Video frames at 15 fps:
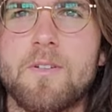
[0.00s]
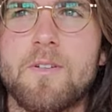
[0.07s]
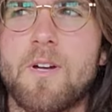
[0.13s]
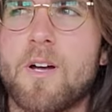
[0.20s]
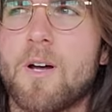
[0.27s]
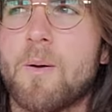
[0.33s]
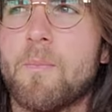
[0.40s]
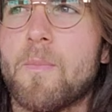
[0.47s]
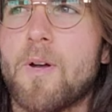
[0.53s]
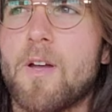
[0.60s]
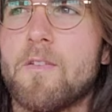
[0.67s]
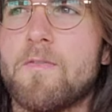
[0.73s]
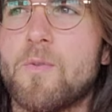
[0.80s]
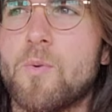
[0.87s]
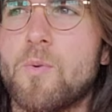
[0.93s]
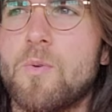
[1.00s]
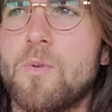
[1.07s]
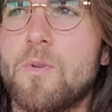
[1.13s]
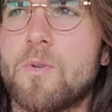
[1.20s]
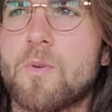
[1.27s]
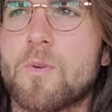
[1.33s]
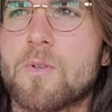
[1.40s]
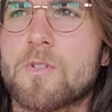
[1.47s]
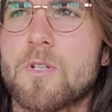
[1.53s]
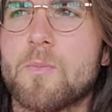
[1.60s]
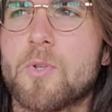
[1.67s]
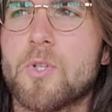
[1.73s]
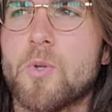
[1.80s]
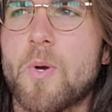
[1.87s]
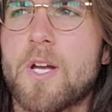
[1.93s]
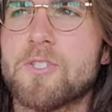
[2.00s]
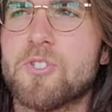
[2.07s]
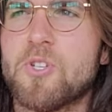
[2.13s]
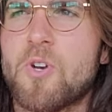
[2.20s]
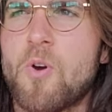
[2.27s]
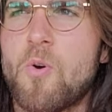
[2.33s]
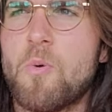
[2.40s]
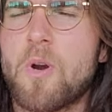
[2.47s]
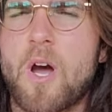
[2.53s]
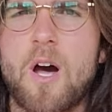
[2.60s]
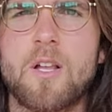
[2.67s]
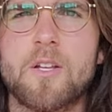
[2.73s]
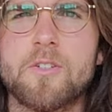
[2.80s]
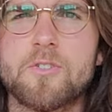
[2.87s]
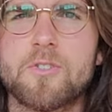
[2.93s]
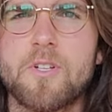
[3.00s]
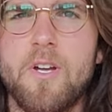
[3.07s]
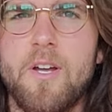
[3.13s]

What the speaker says: a fool or someone who has no knowledge,